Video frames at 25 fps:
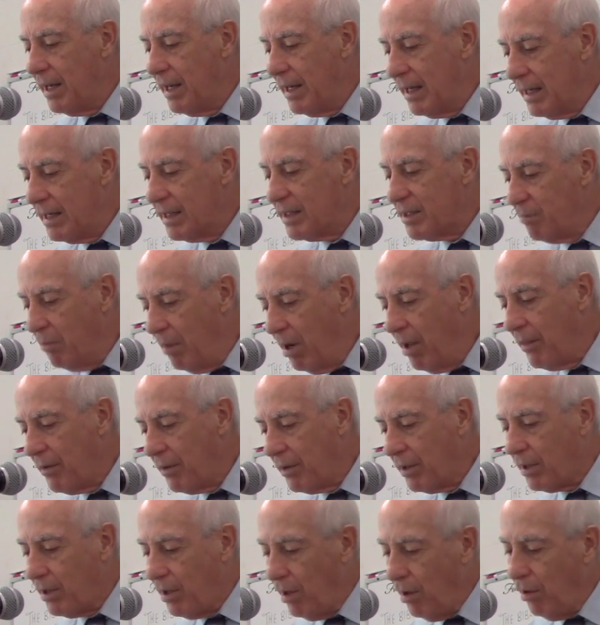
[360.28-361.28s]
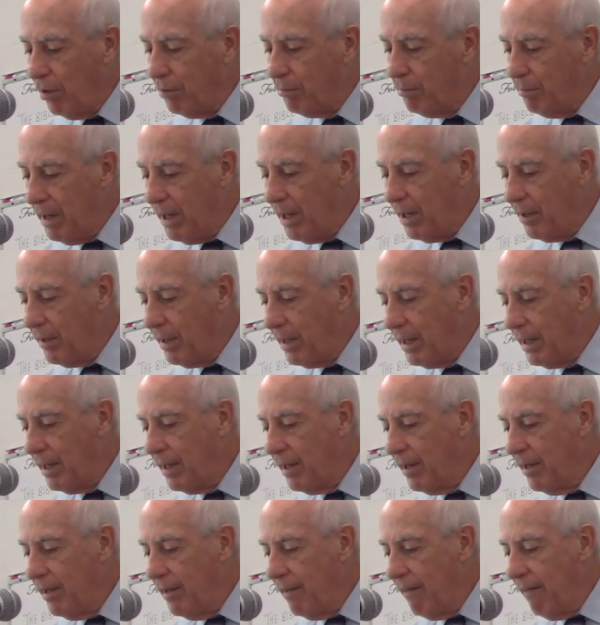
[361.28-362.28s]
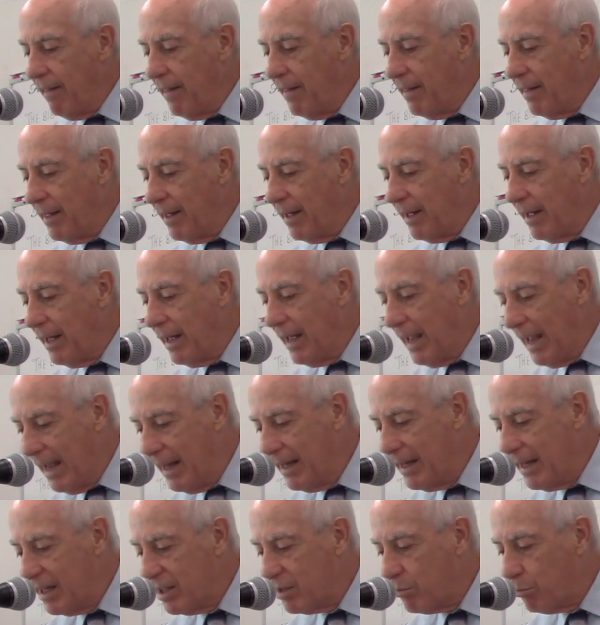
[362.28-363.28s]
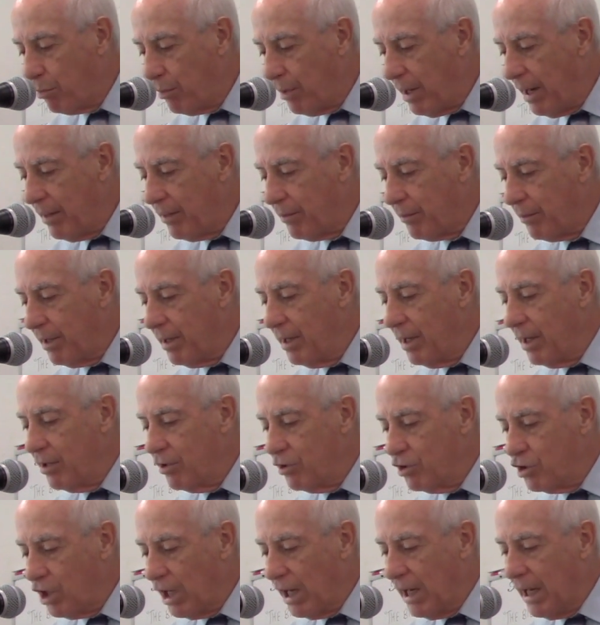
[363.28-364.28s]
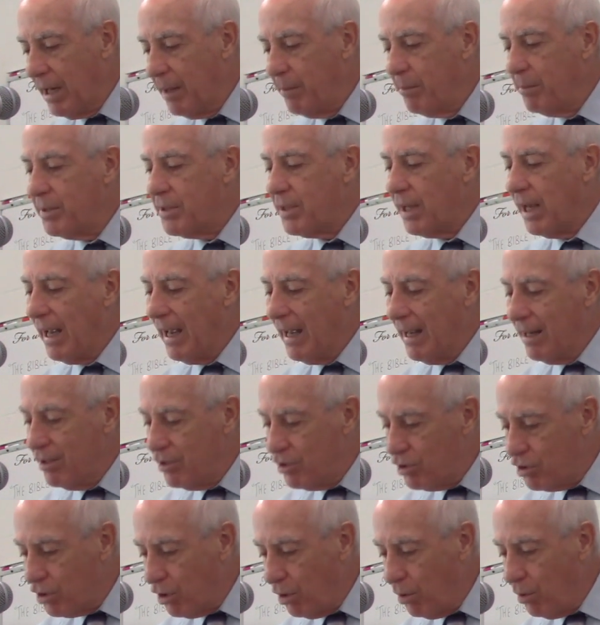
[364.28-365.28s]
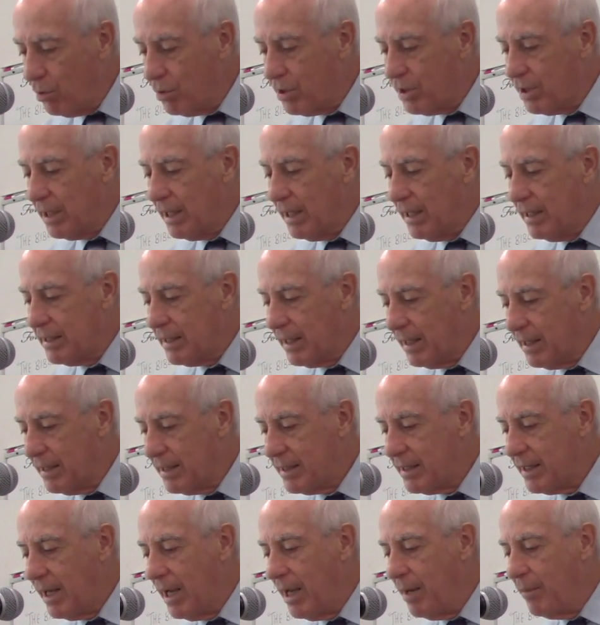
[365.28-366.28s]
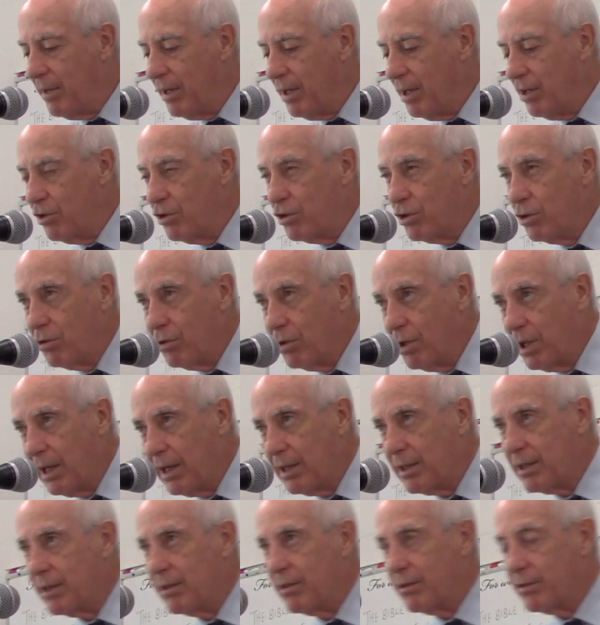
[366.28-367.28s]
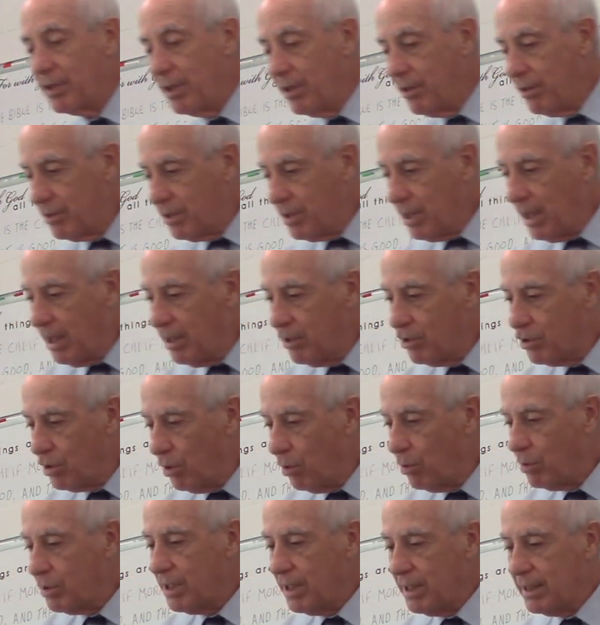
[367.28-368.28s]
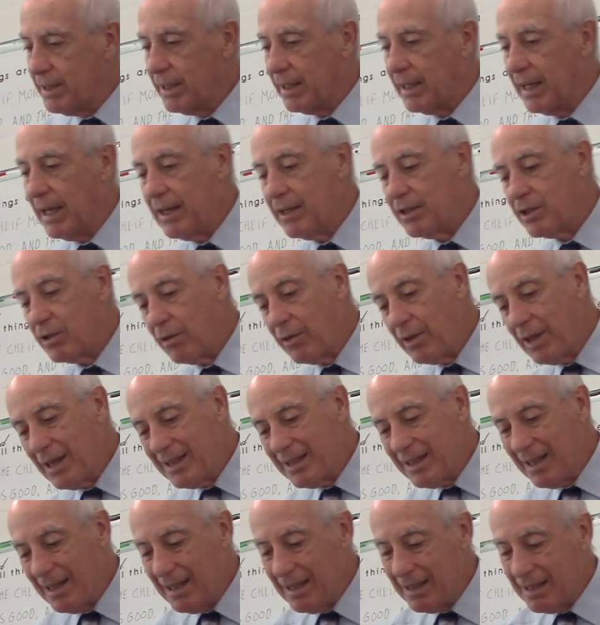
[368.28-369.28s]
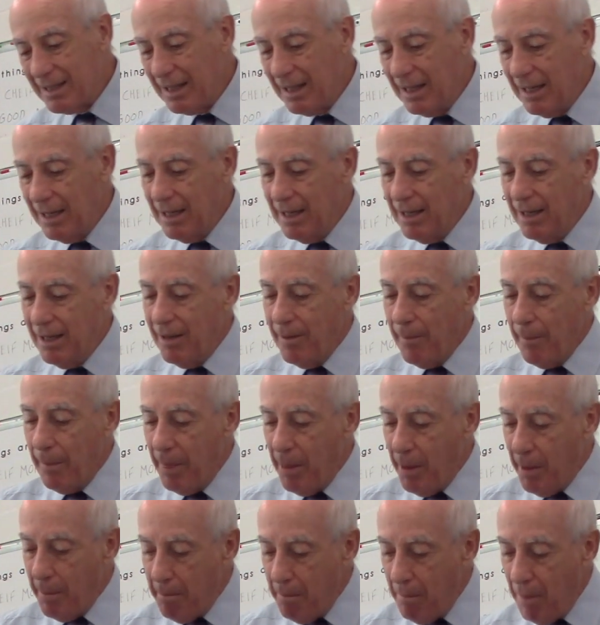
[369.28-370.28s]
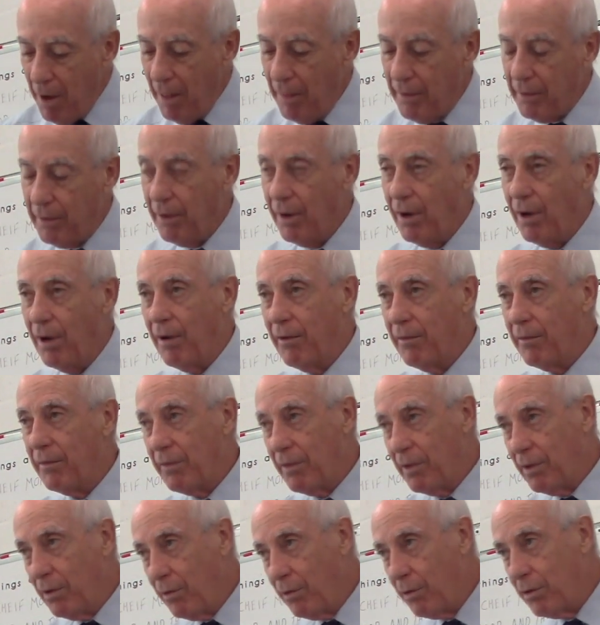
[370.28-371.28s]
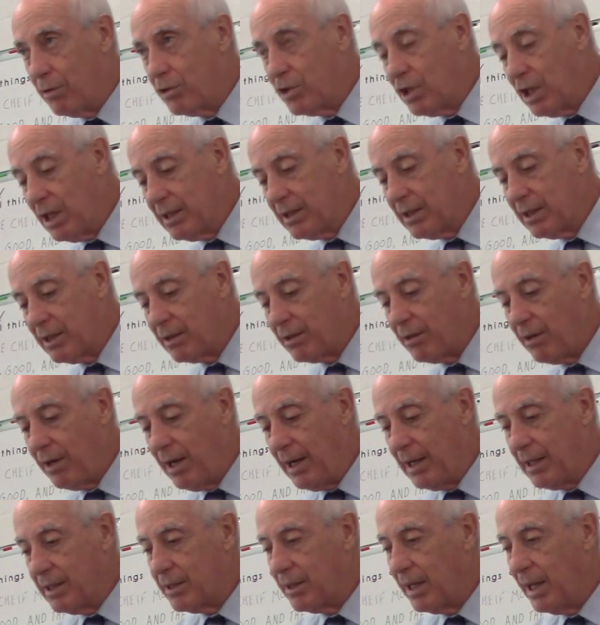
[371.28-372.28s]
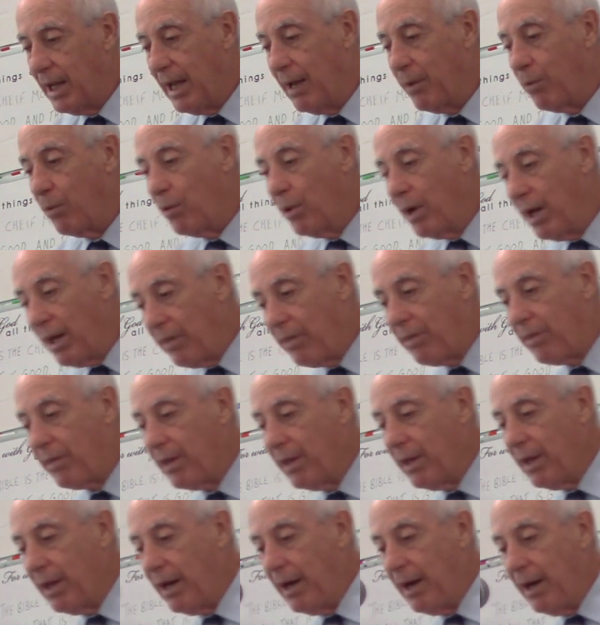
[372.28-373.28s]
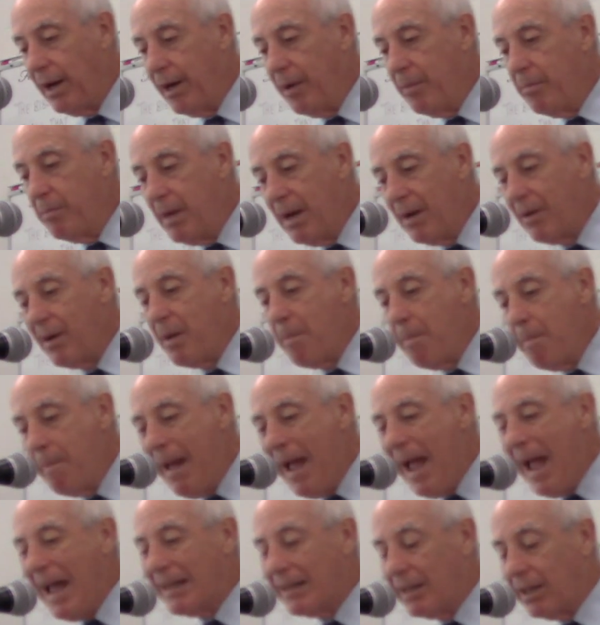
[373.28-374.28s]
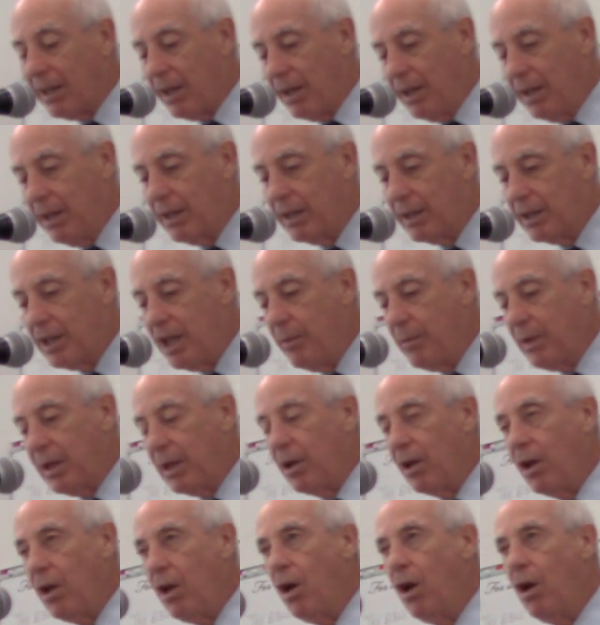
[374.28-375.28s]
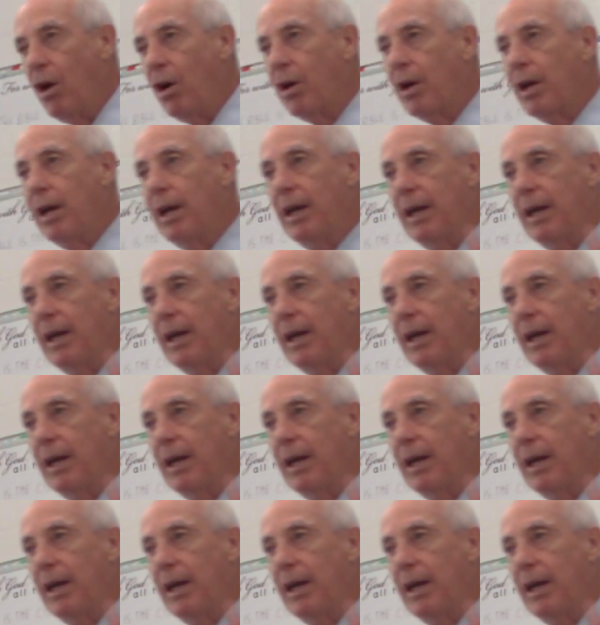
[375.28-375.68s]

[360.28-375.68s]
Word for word: his mother called Mary and his brethren, James and Joses and Simon and Judas?" So there's that Joses again. So this is the mother of the Lord Jesus Christ, and with Mary Magdalene coming along,